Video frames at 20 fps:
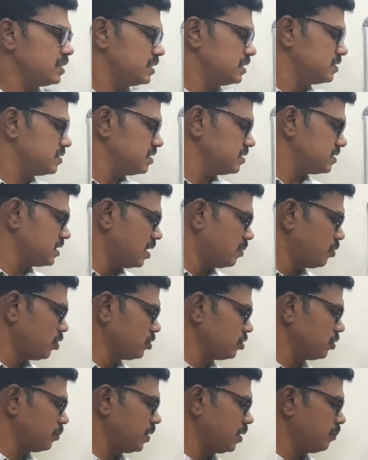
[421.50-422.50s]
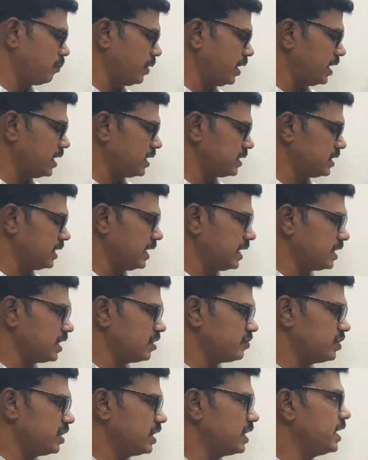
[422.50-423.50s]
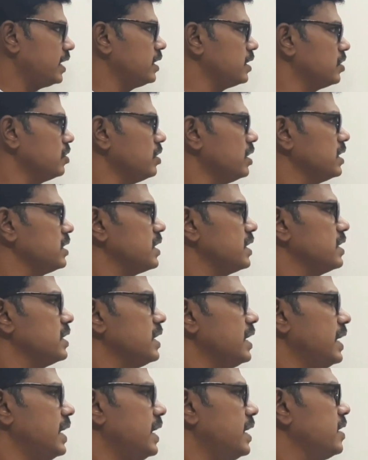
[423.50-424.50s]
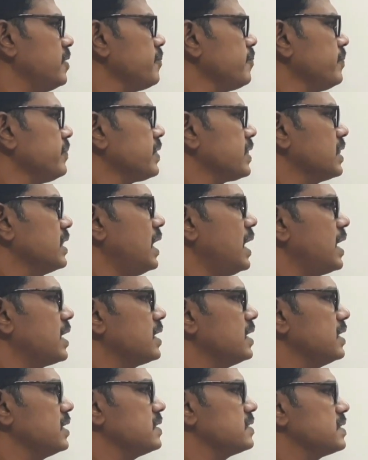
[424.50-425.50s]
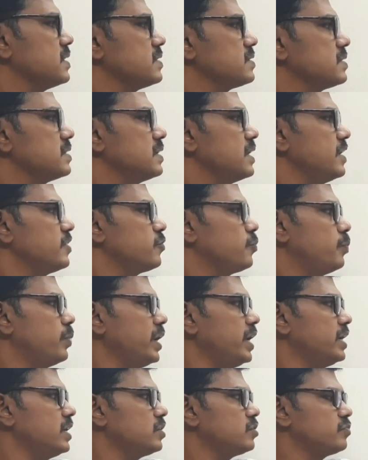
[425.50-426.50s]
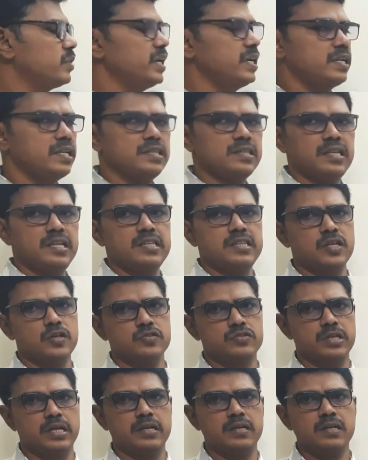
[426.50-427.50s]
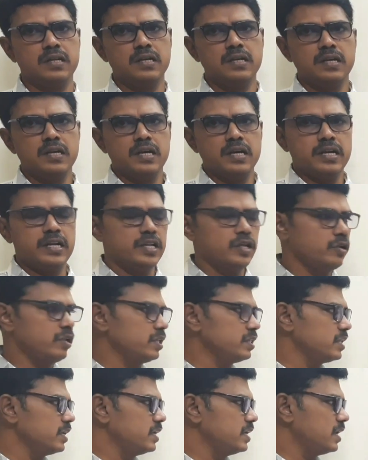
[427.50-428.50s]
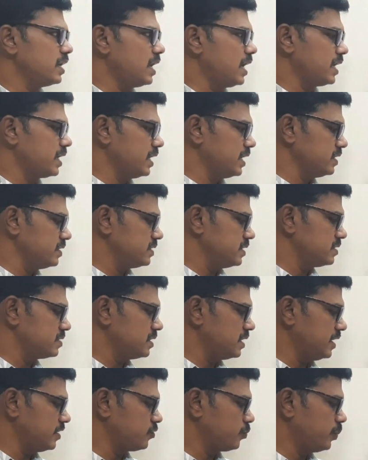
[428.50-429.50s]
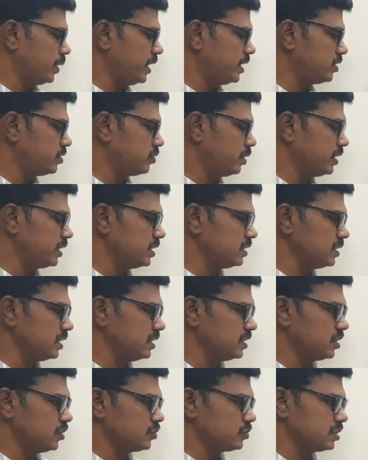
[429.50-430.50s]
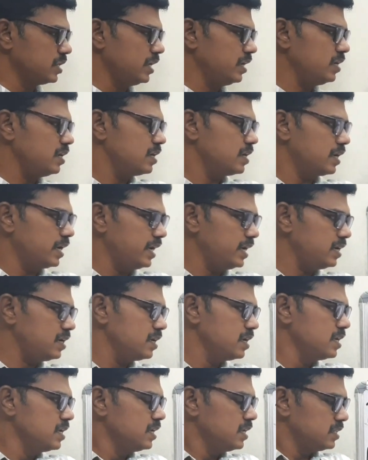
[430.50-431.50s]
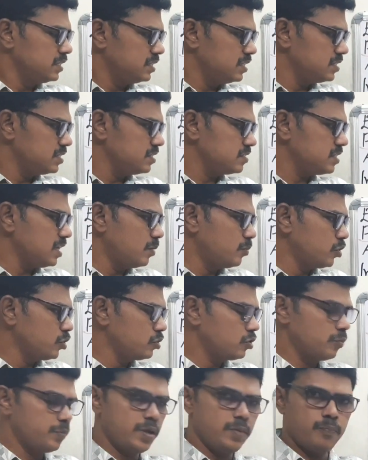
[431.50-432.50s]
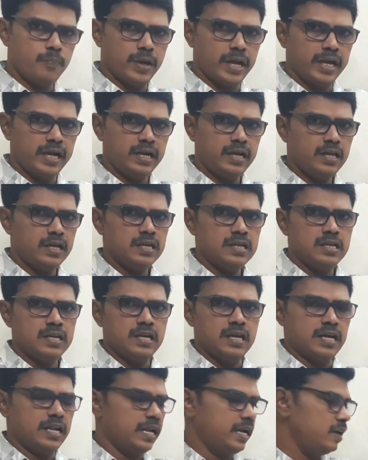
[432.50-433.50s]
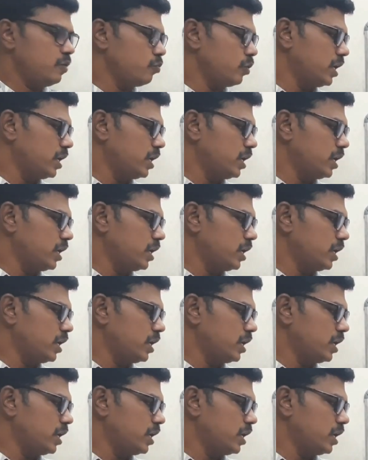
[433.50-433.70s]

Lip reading: This is the amount to be paid at the end of the year. During the year, the organization has paid 23,000. During the year, organization has paid 23,000, right? This is the amount to be paid, right?